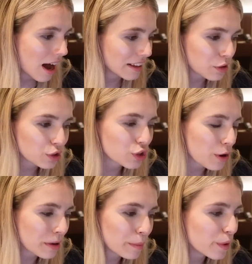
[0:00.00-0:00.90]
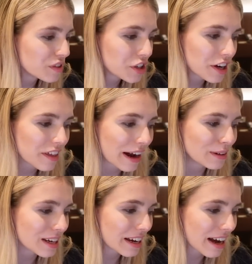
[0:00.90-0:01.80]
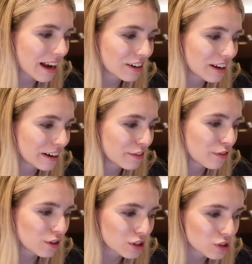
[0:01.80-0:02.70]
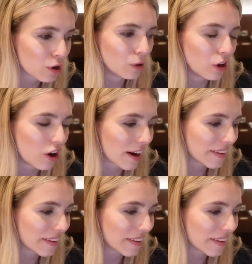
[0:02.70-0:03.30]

There were so many moves here that I was like calculating for so long,